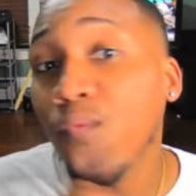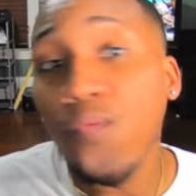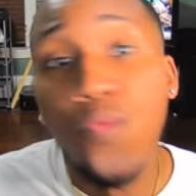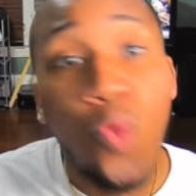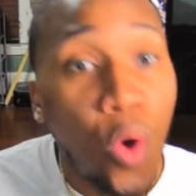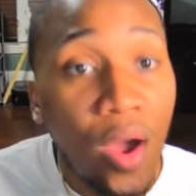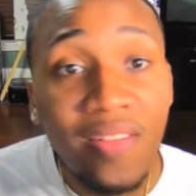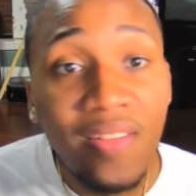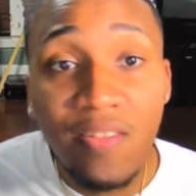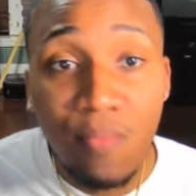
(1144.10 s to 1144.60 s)

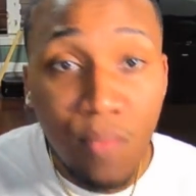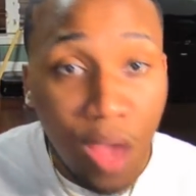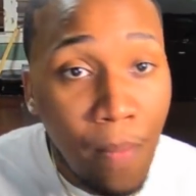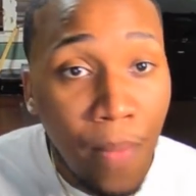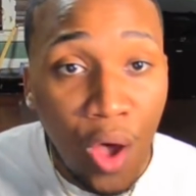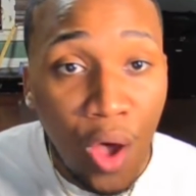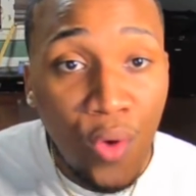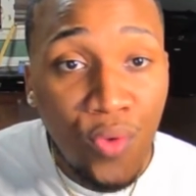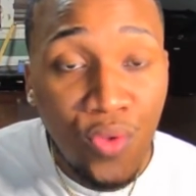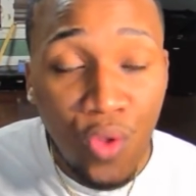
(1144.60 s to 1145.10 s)
voice
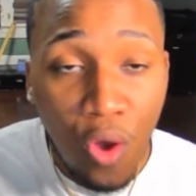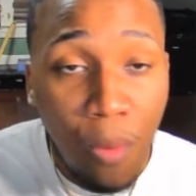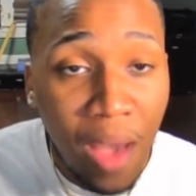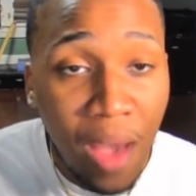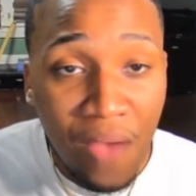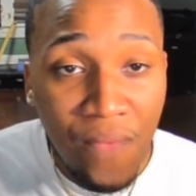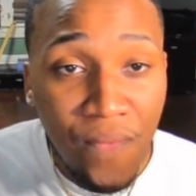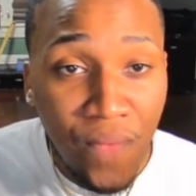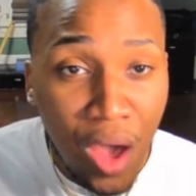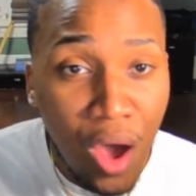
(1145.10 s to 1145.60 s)
memos on
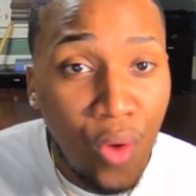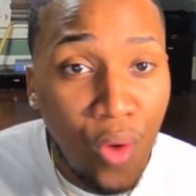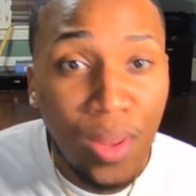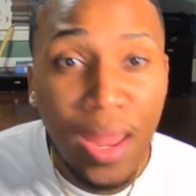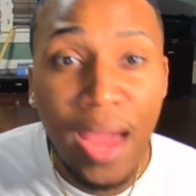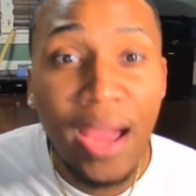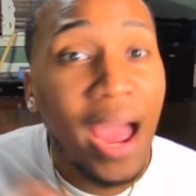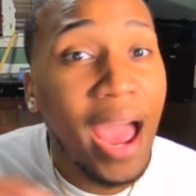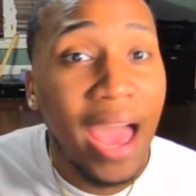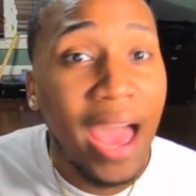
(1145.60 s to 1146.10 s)
my phone.
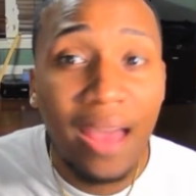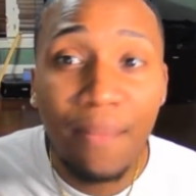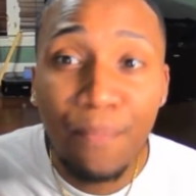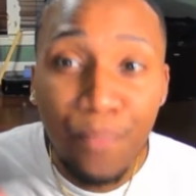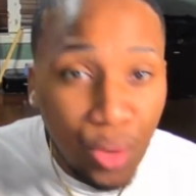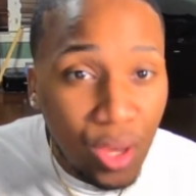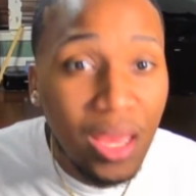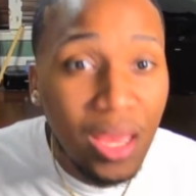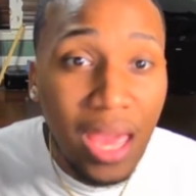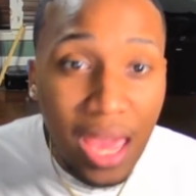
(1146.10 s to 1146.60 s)
Like I
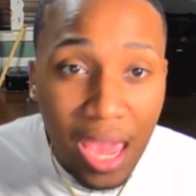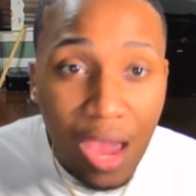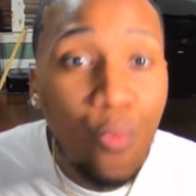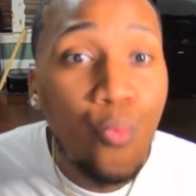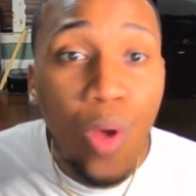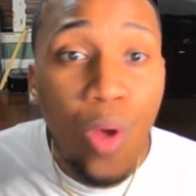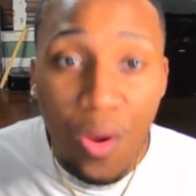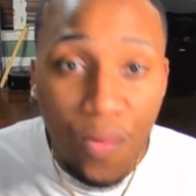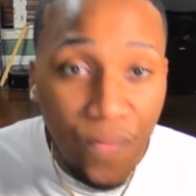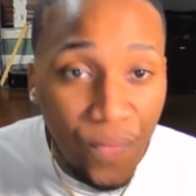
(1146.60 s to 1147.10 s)
put in
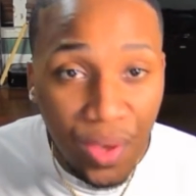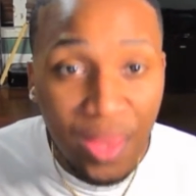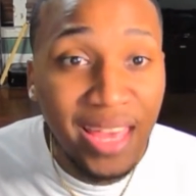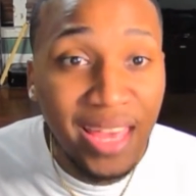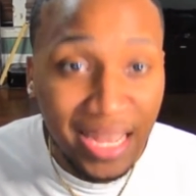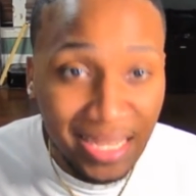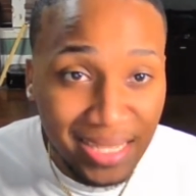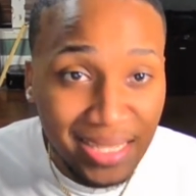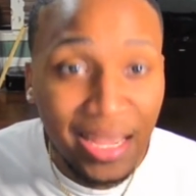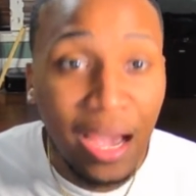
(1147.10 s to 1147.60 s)
work for
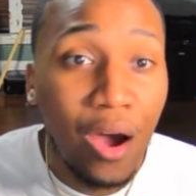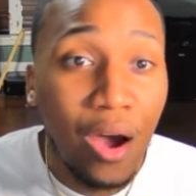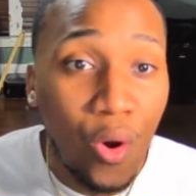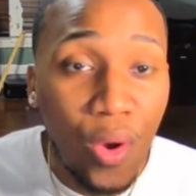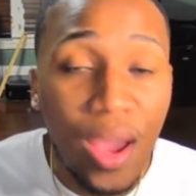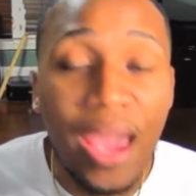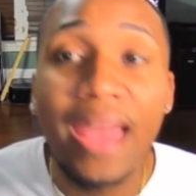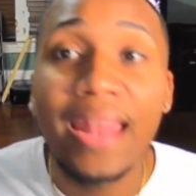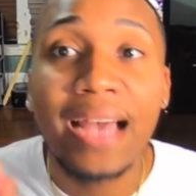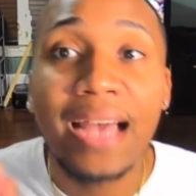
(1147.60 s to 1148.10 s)
that
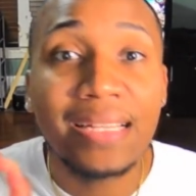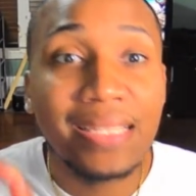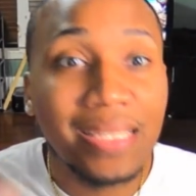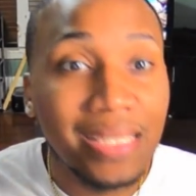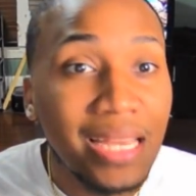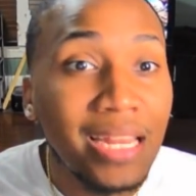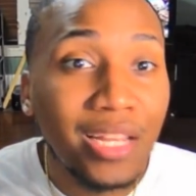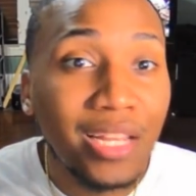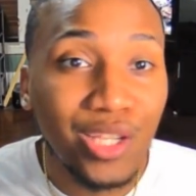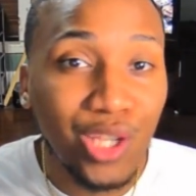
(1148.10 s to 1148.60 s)
song and I
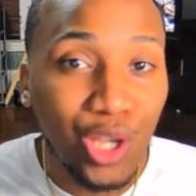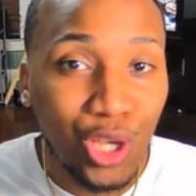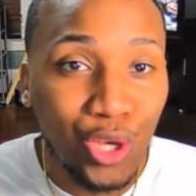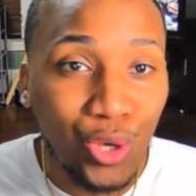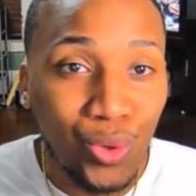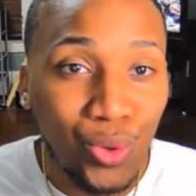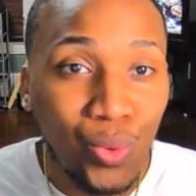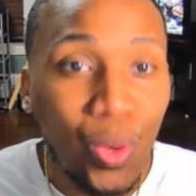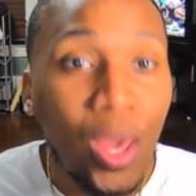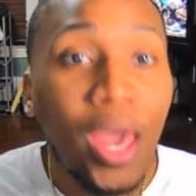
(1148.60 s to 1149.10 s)
sent it to
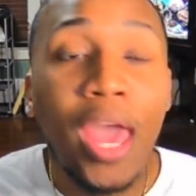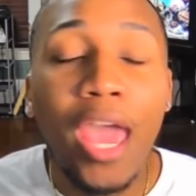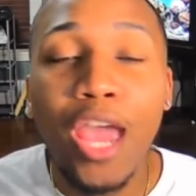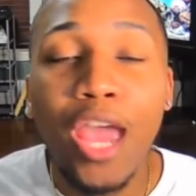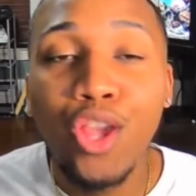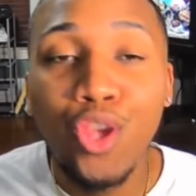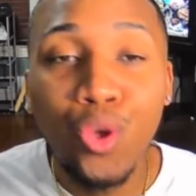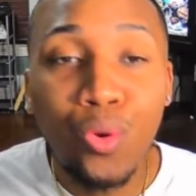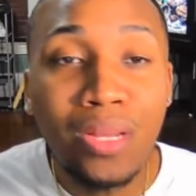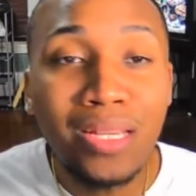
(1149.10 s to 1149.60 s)
you,
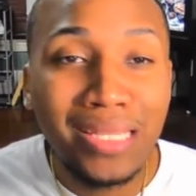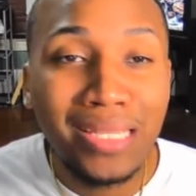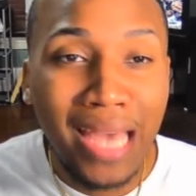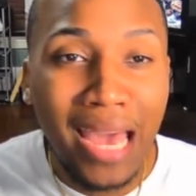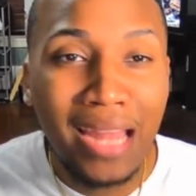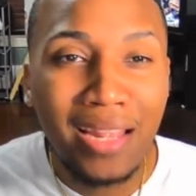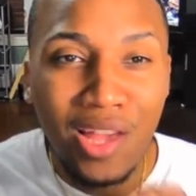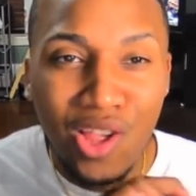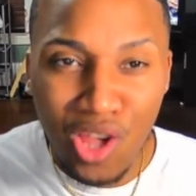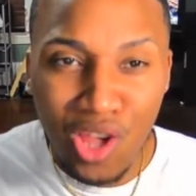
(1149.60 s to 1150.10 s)
and you
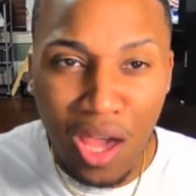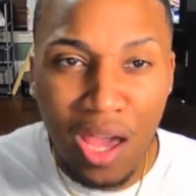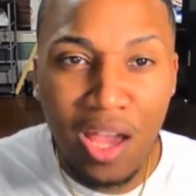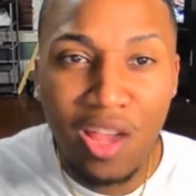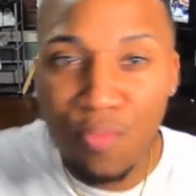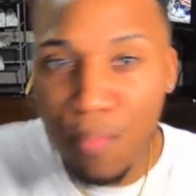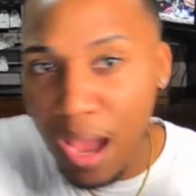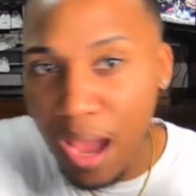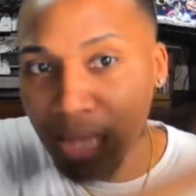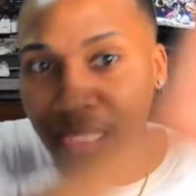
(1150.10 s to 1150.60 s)
decide to
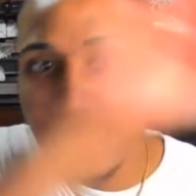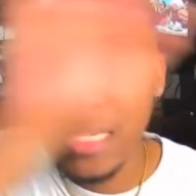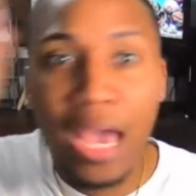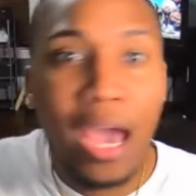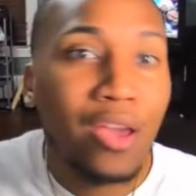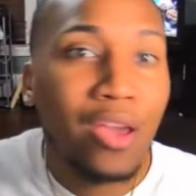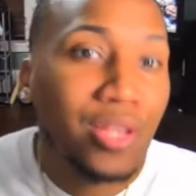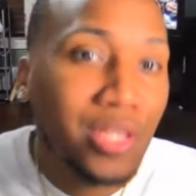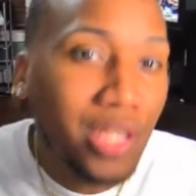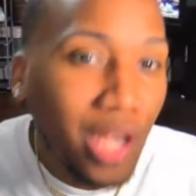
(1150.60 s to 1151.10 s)
change my
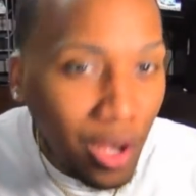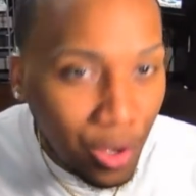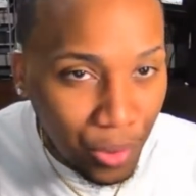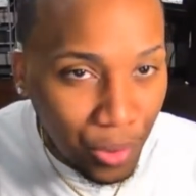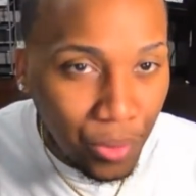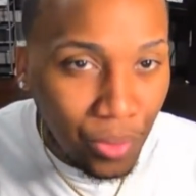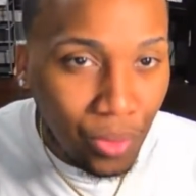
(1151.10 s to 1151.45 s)
entire song.